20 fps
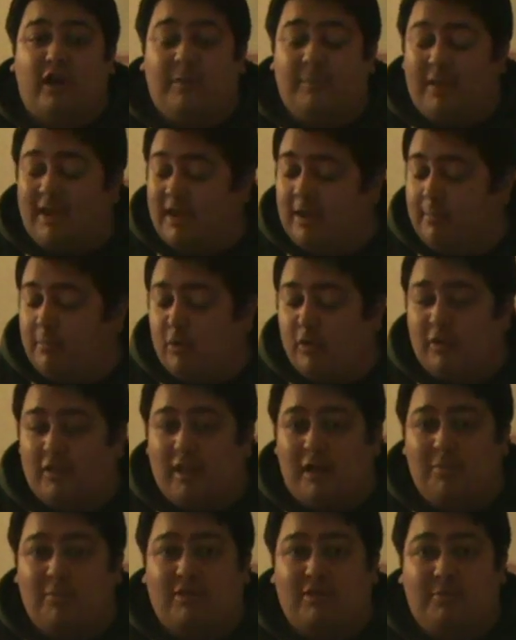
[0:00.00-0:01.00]
I may get more
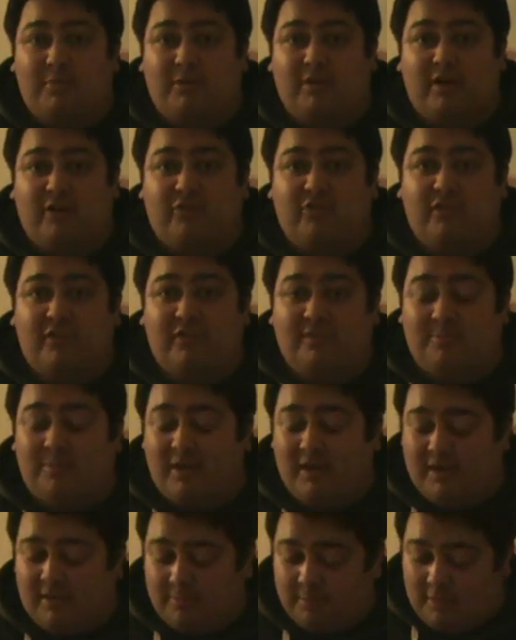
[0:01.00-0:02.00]
elaborate in the productions,
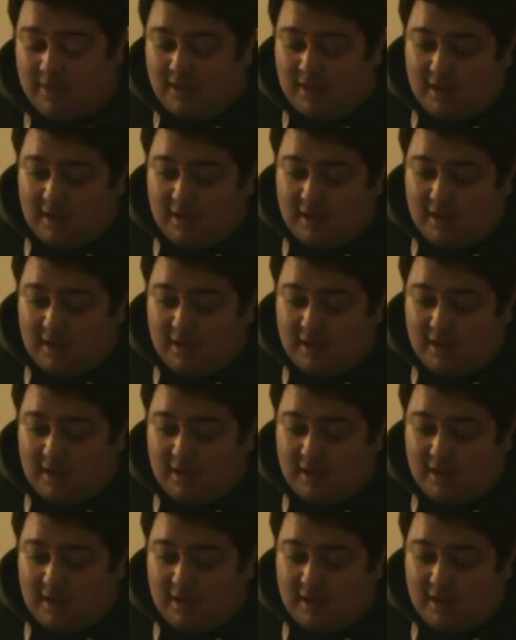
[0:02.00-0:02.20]
but